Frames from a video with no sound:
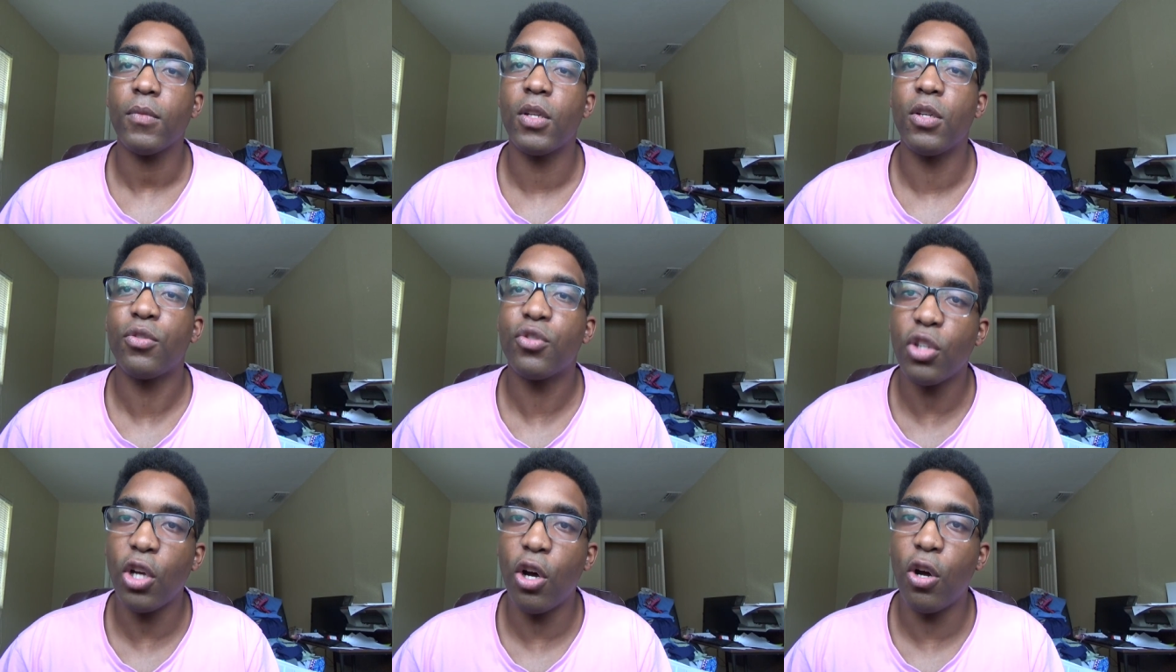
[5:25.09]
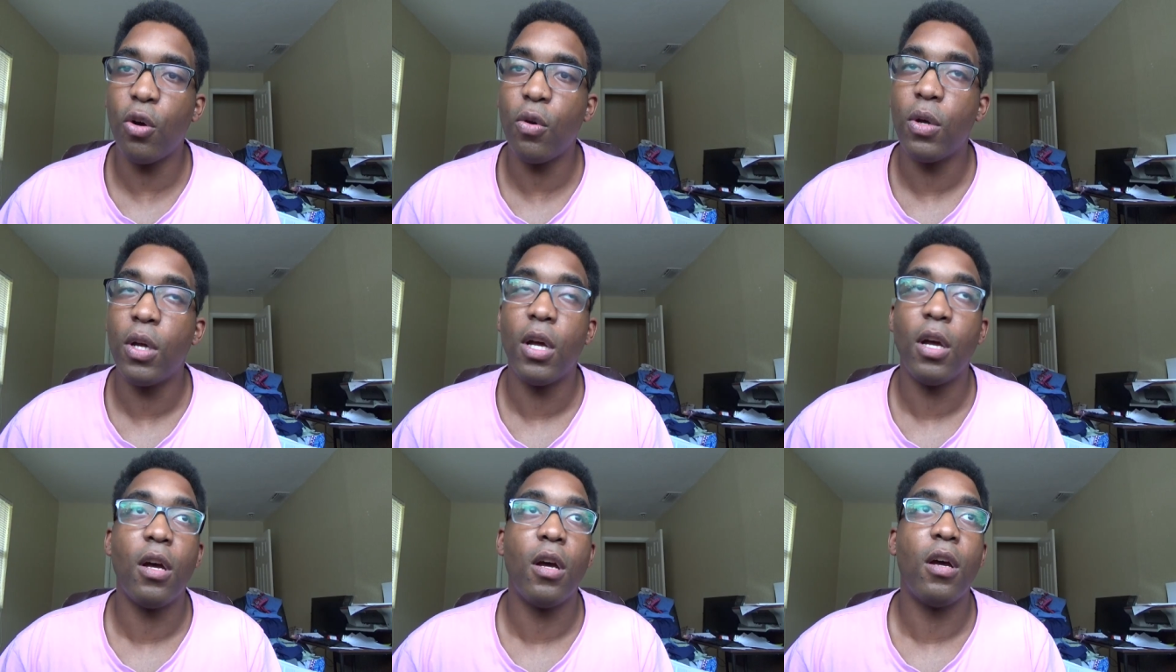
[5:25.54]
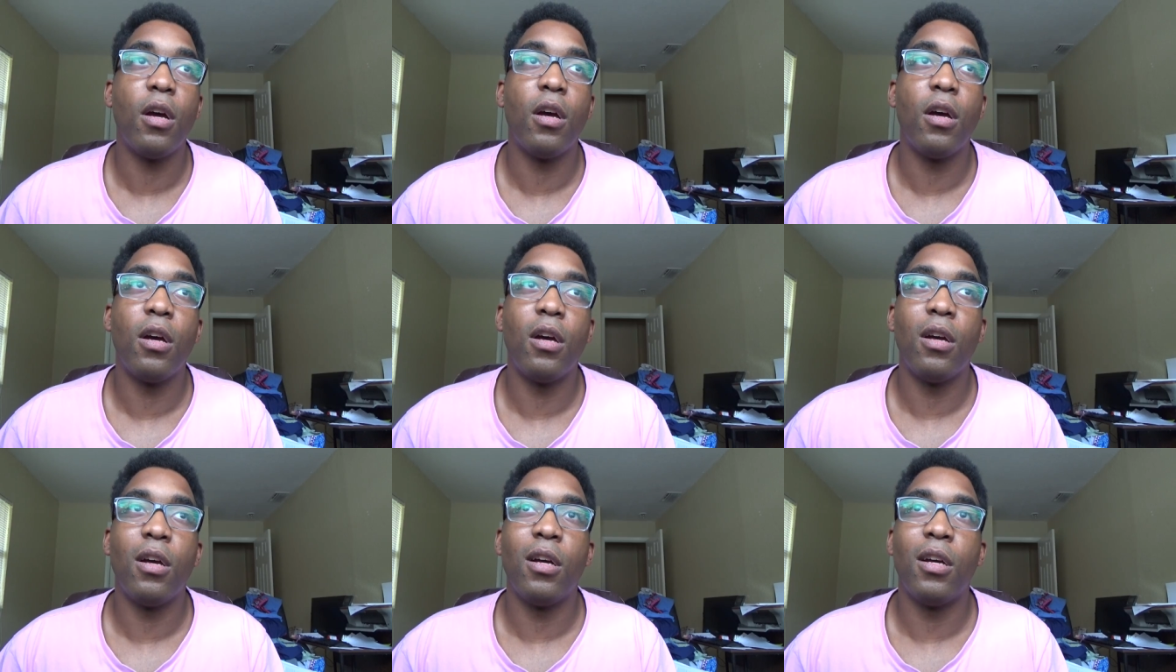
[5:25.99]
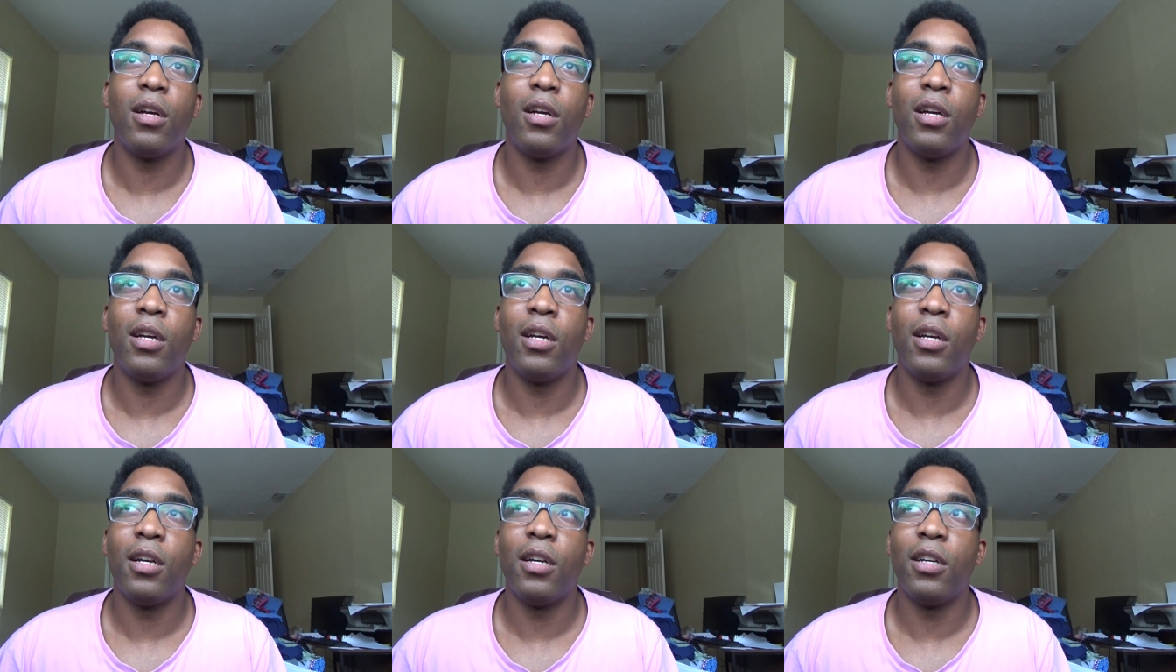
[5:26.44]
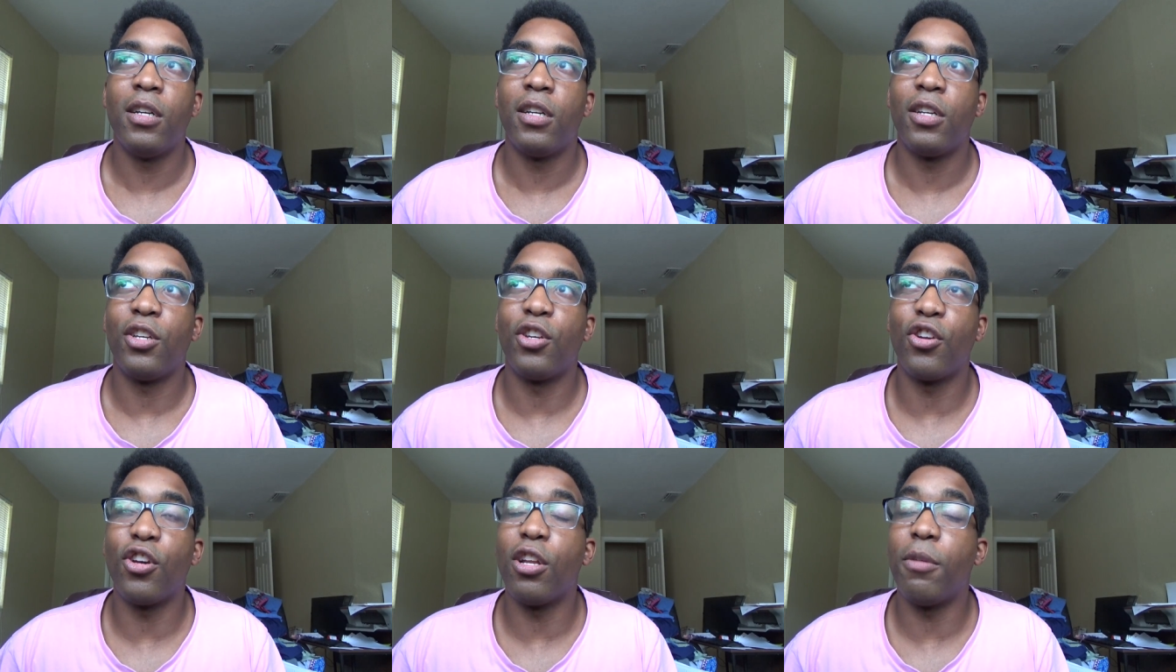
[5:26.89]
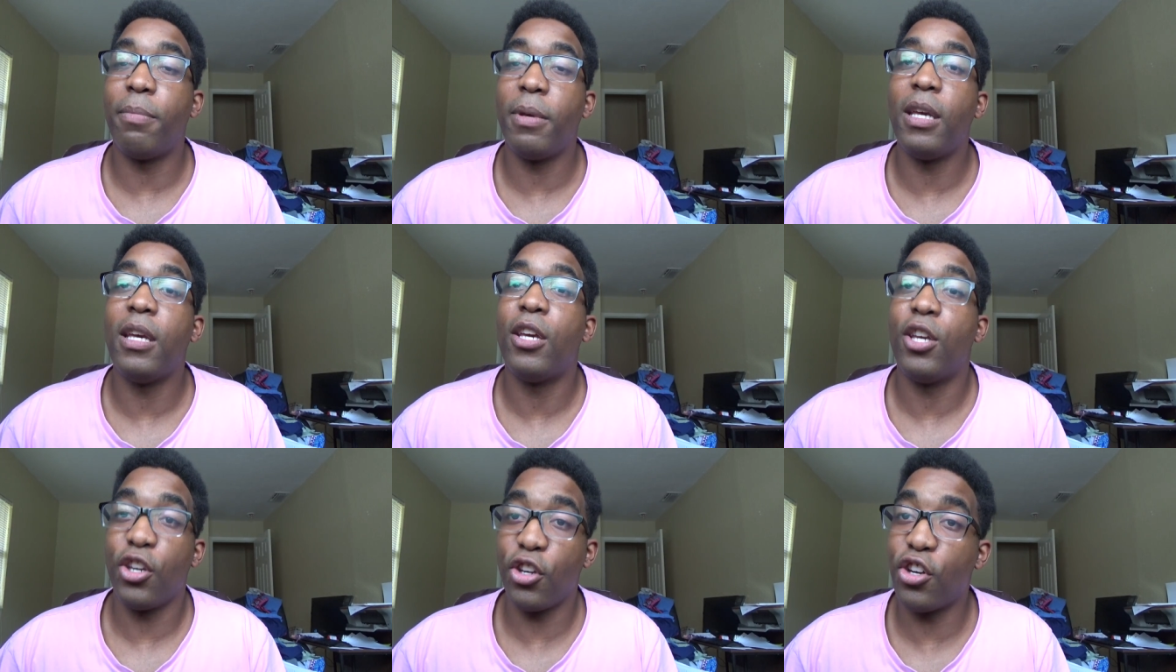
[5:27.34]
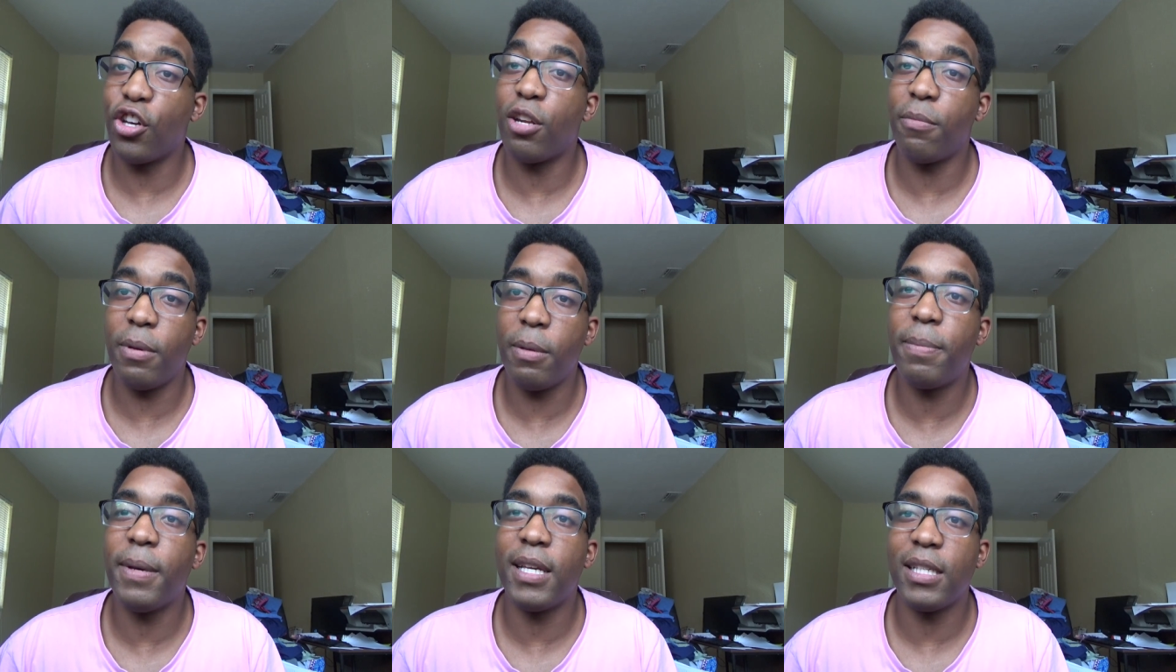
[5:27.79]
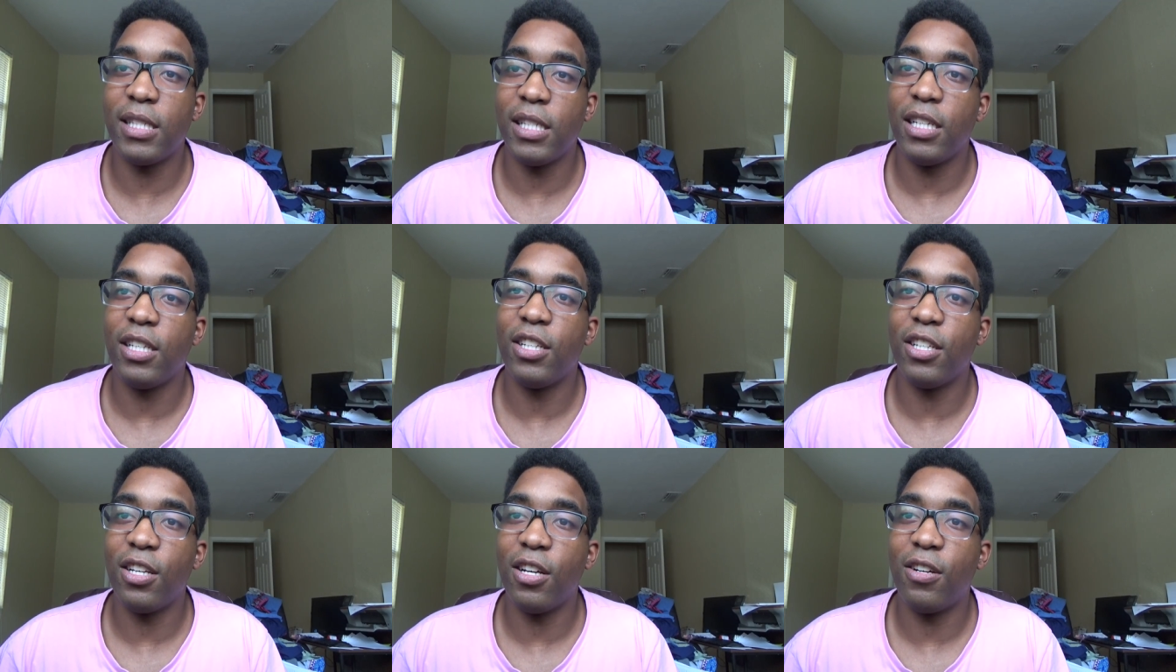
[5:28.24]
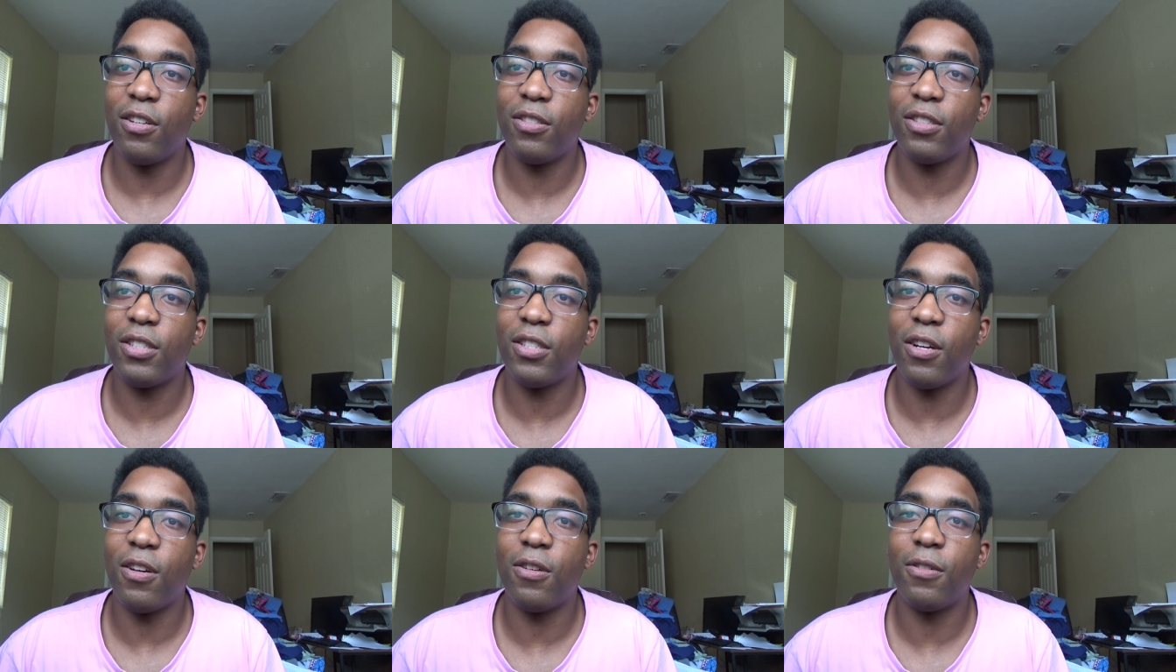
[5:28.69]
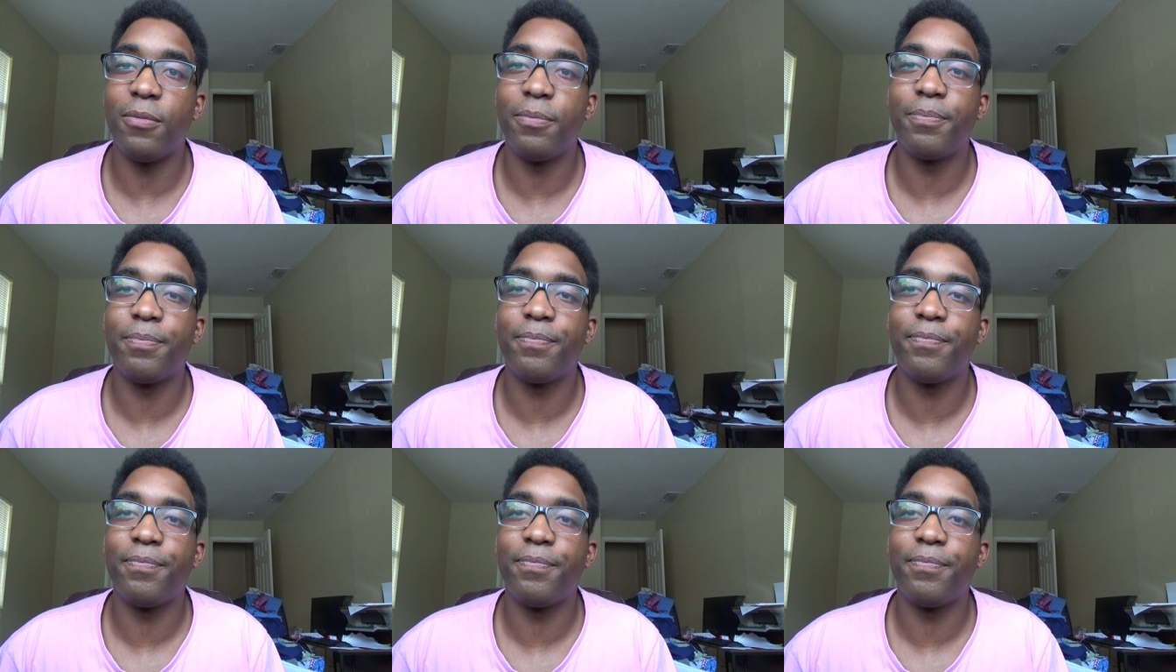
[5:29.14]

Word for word: so you're gonna be you're gonna be busy, you know. So